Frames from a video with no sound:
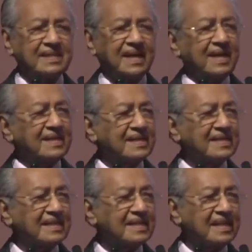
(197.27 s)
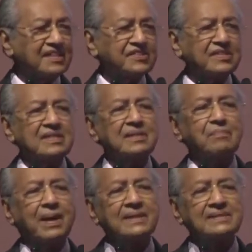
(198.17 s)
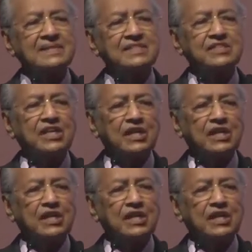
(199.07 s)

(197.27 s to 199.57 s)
and international parties